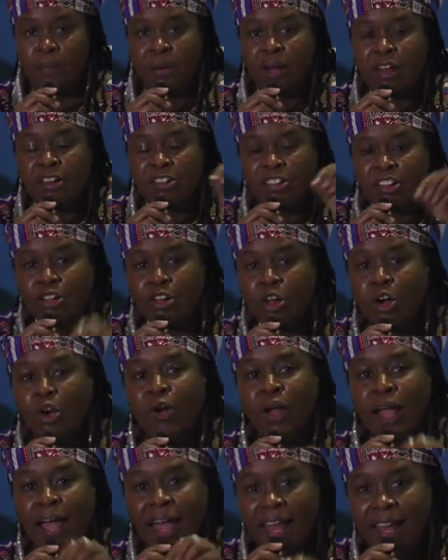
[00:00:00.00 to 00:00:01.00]
But as
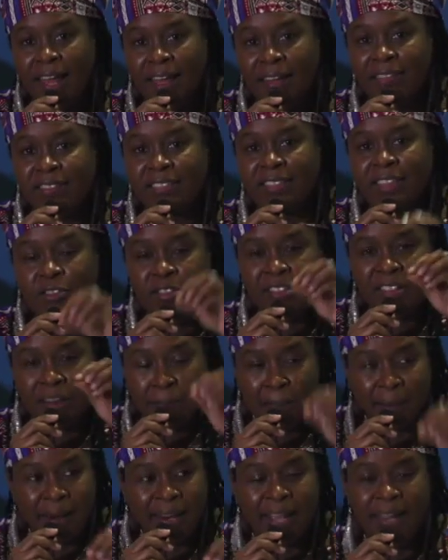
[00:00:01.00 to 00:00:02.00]
long as there is
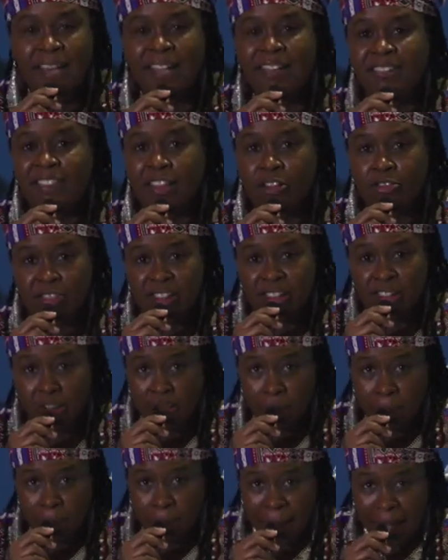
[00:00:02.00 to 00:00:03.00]
a place that is
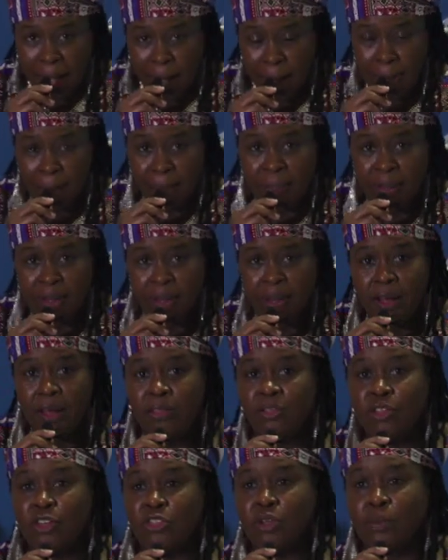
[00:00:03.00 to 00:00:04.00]
on a map
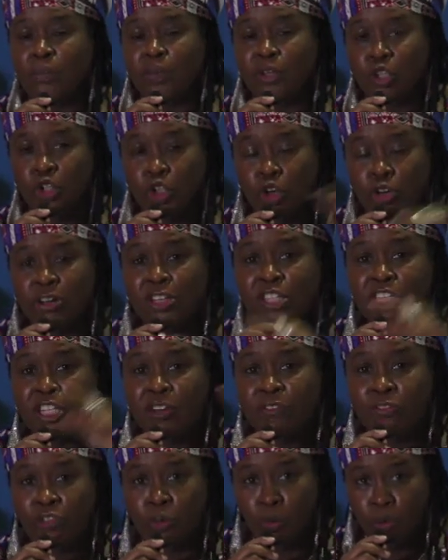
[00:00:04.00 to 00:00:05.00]
that the
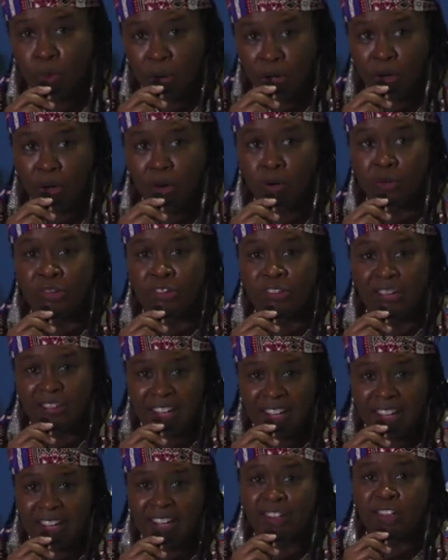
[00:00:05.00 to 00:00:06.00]
majority of the world
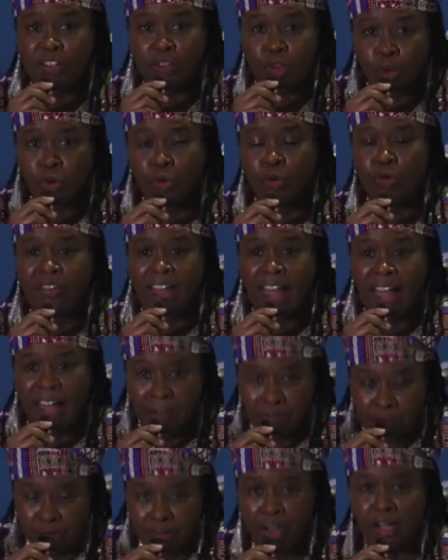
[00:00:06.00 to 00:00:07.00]
sees and calls
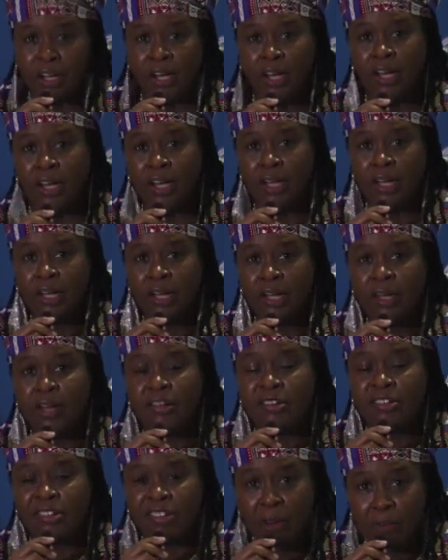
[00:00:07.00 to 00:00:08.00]
Africa,
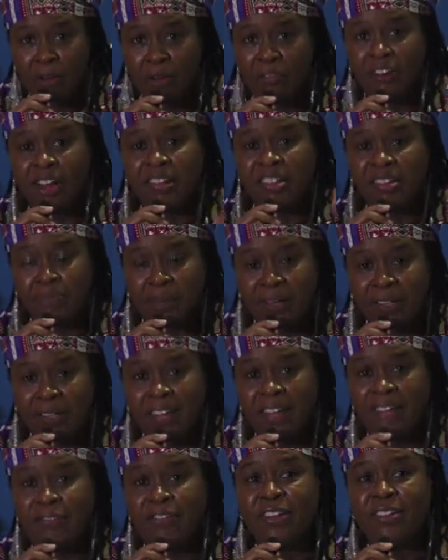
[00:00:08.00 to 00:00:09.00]
some of us
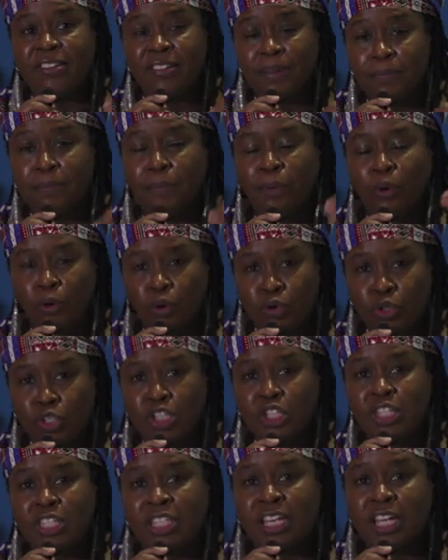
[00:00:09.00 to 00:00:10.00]
believe it's
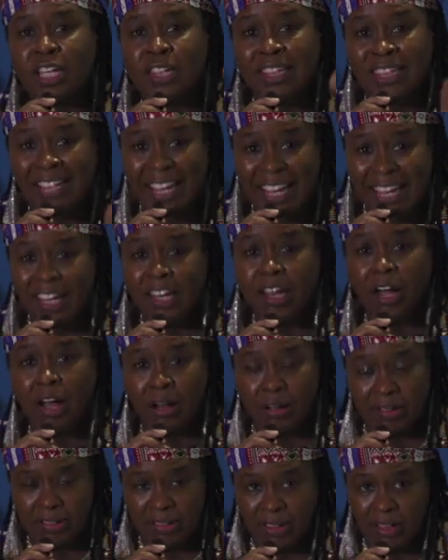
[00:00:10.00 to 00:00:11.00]
important to link
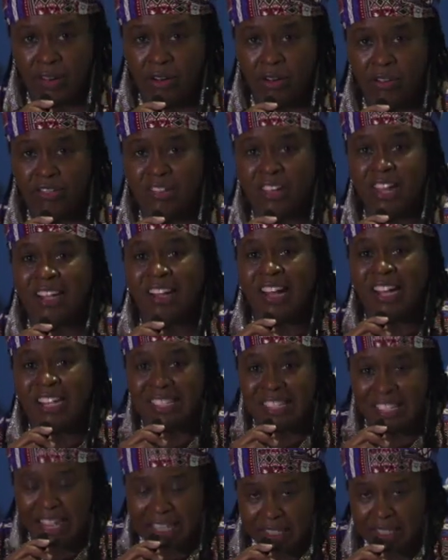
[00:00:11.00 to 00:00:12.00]
ourselves and
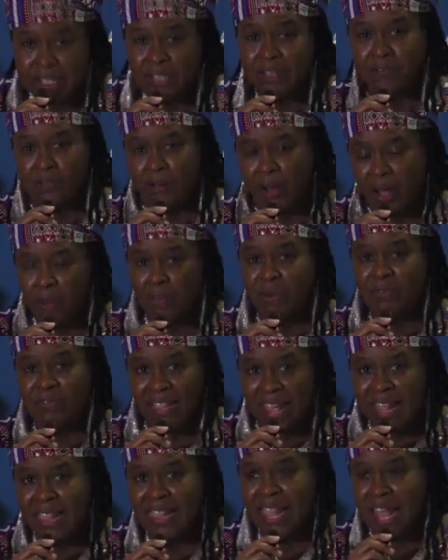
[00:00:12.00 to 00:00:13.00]
identify with
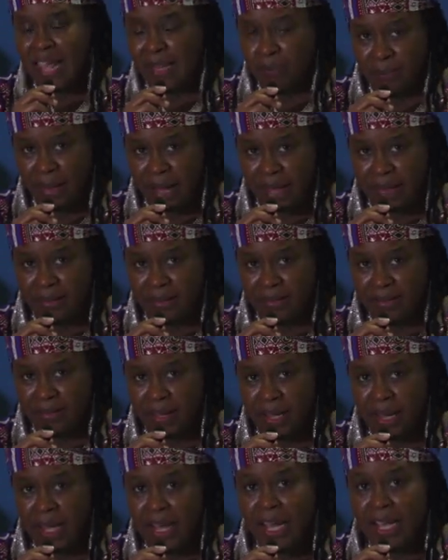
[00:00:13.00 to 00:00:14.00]
that
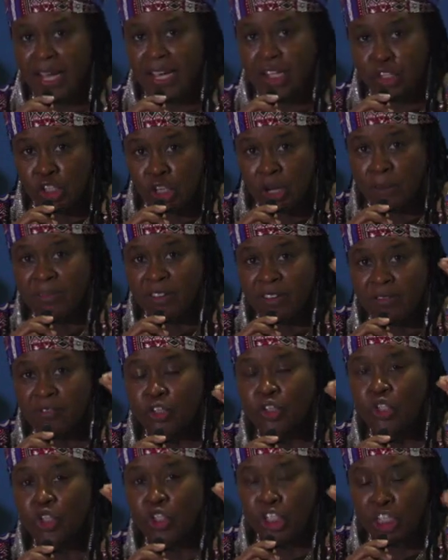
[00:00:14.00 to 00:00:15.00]
landmass in terms of
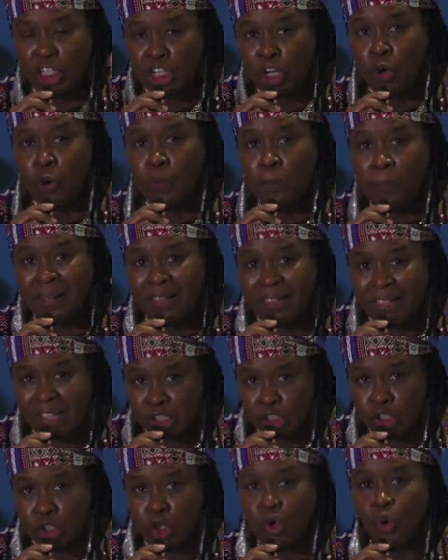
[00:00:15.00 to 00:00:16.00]
a
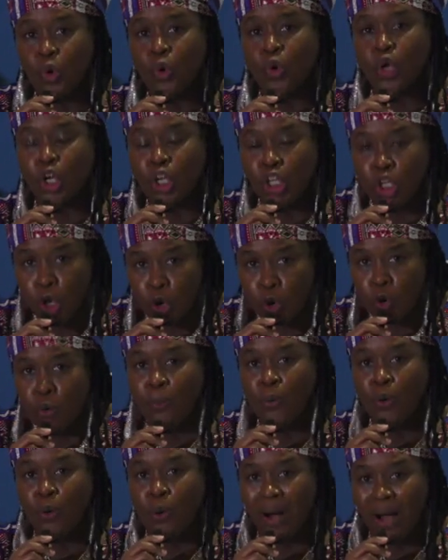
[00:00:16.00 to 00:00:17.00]
geopolitical
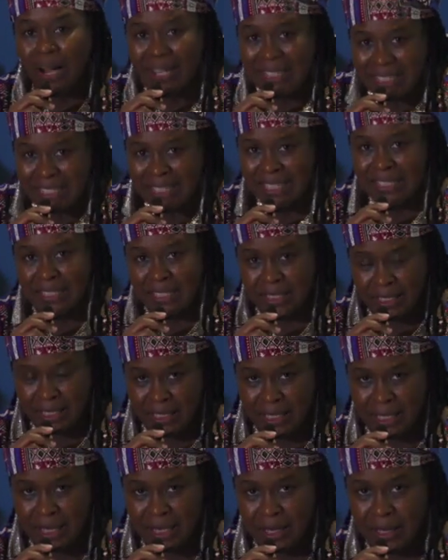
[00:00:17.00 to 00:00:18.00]
global
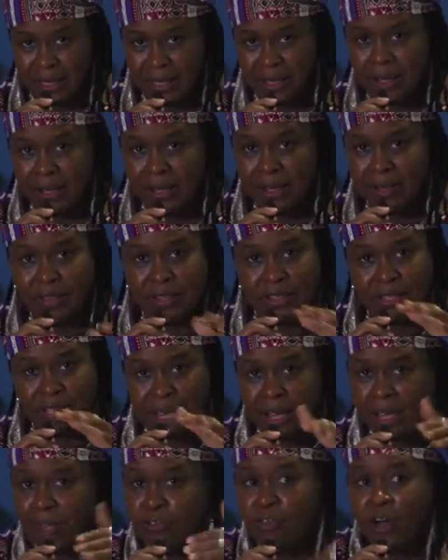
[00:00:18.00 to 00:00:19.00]
identity. That
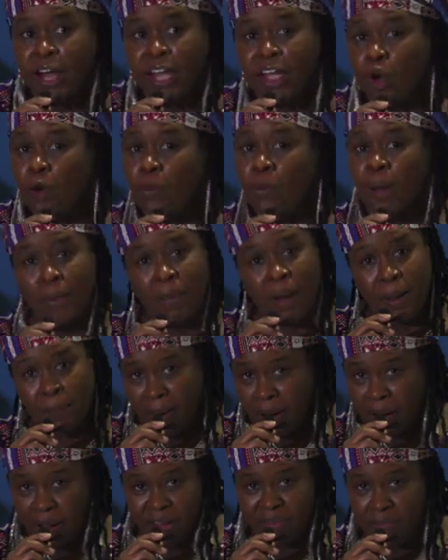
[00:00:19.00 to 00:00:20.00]
if I go by my
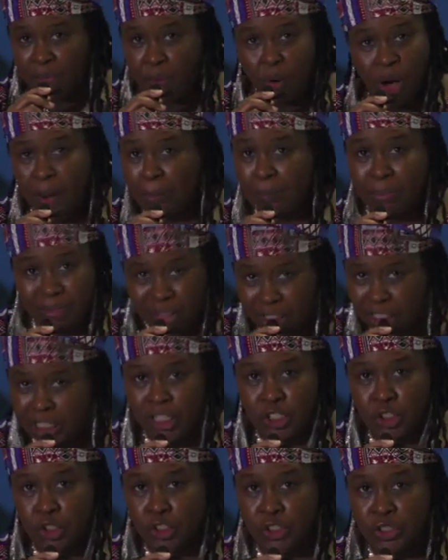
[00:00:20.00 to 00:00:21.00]
passport, I'm
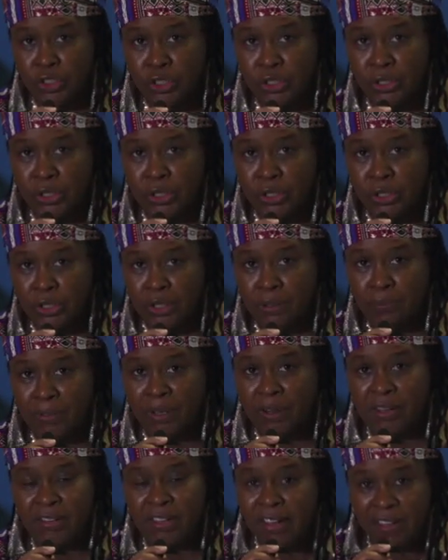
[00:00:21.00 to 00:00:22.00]
British,
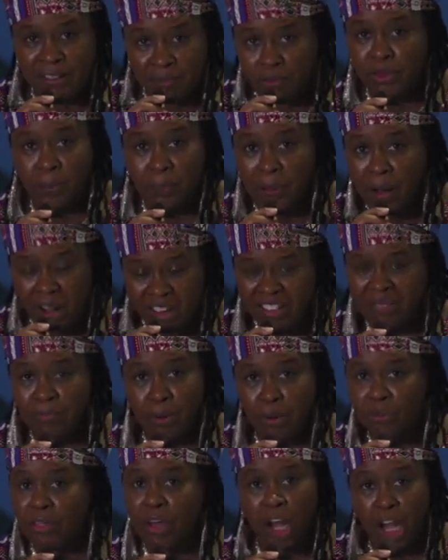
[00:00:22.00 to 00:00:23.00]
because that's the
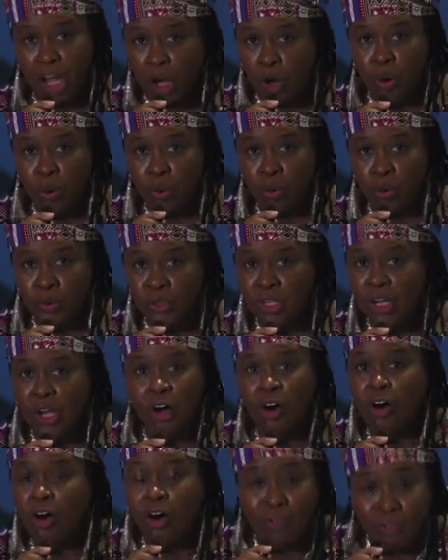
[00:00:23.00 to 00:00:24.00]
passport that I hold.
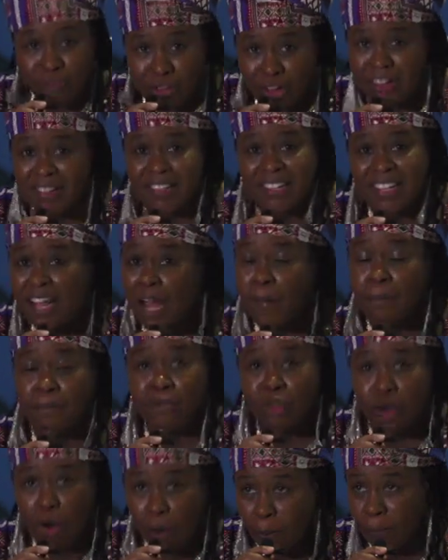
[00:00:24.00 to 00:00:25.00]
Obviously,
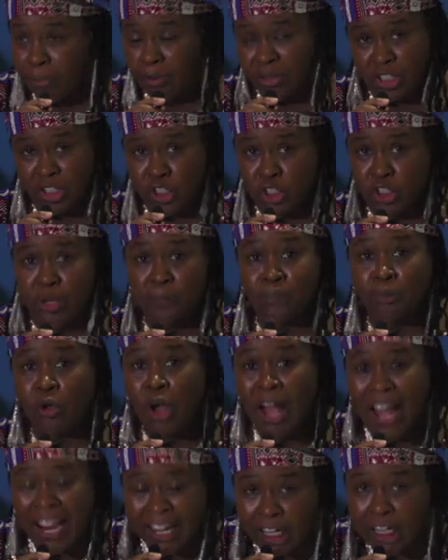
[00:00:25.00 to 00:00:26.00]
I'm not British, I'm
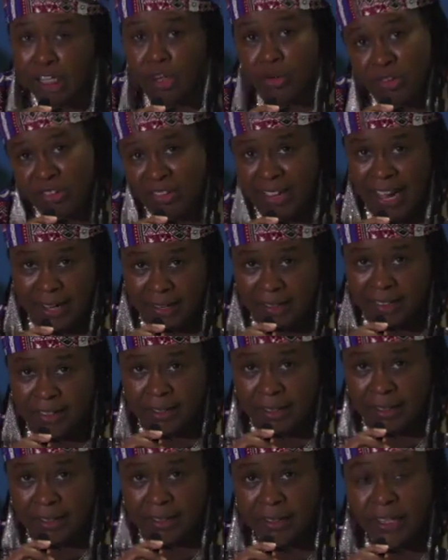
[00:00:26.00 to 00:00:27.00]
not
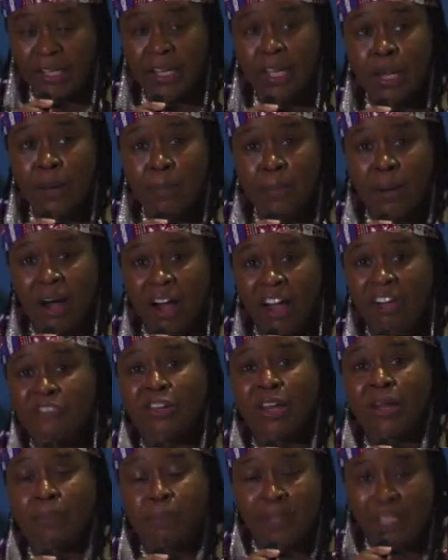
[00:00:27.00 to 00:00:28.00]
Anglo-Saxon, but
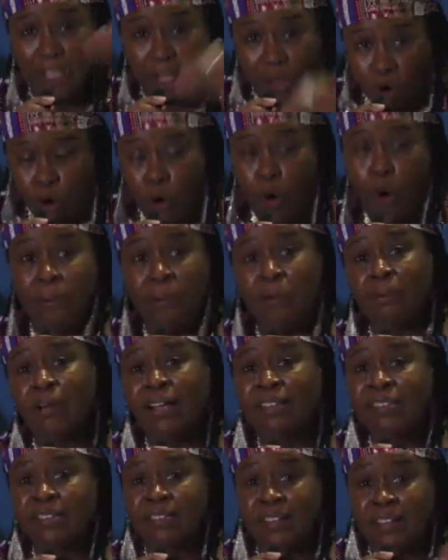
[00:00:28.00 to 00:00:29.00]
I've been
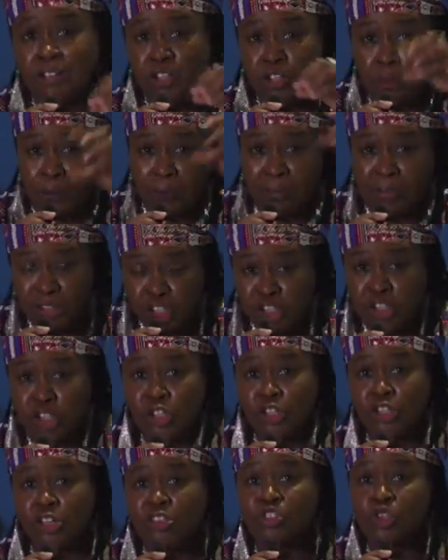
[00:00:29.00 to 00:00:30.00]
incorporated into
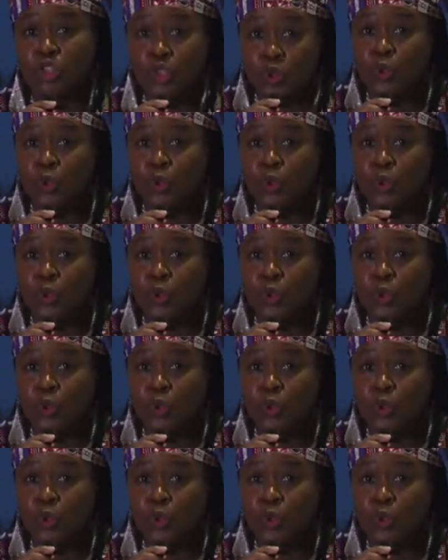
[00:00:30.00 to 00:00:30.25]
Britishness